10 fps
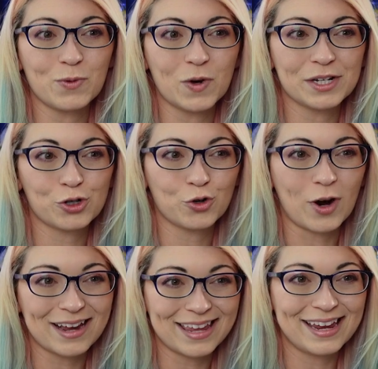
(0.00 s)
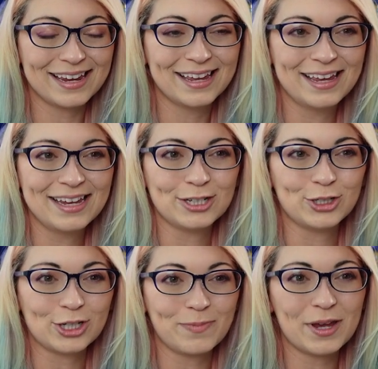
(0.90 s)
you want tracking,
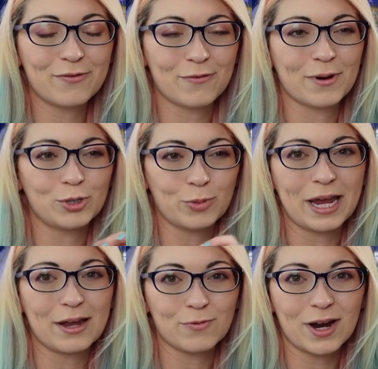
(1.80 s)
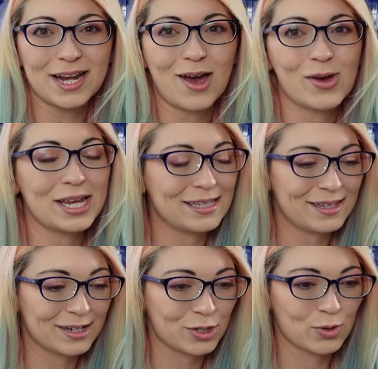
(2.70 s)
shipping from Japan right now
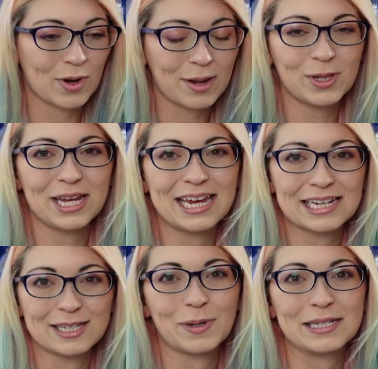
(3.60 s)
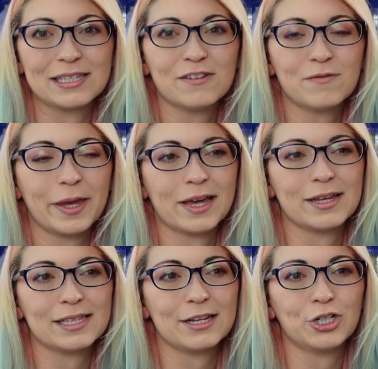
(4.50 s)
is extremely expensive
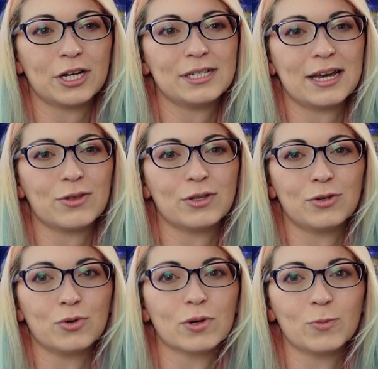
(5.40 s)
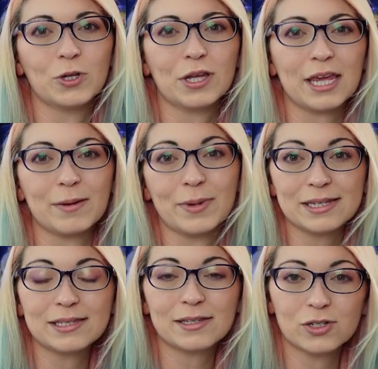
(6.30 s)
because they shut down the normal
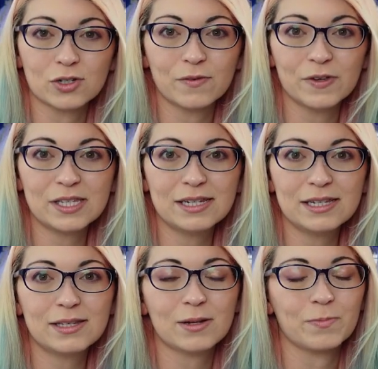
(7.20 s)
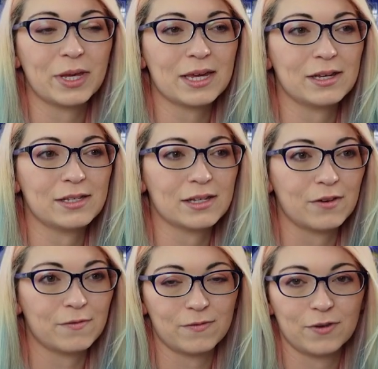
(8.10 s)
EMS services because
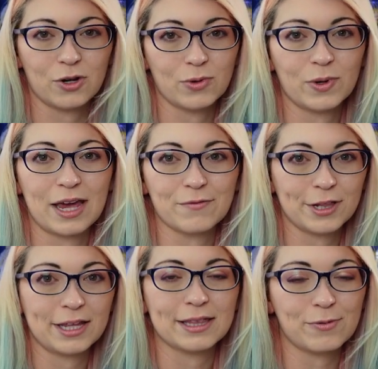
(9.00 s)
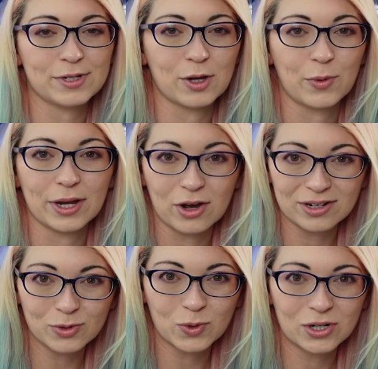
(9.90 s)
of, you know, everything that was going on
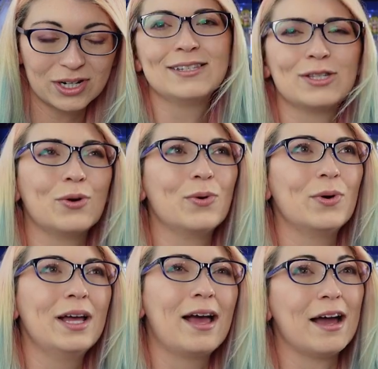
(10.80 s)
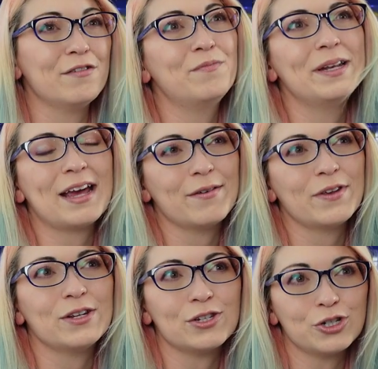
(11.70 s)
in the world. So I've been
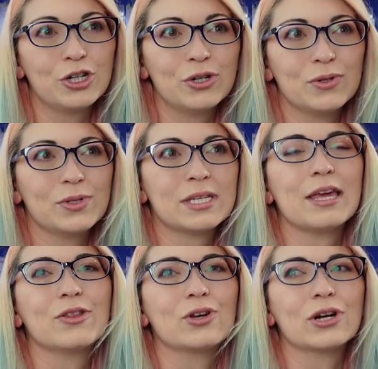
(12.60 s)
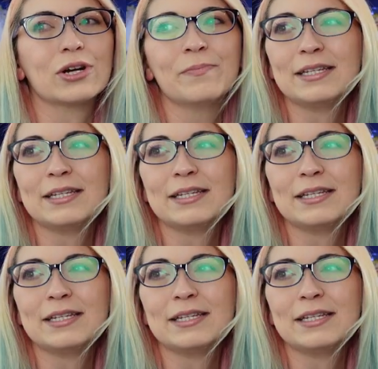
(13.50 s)
having to choose either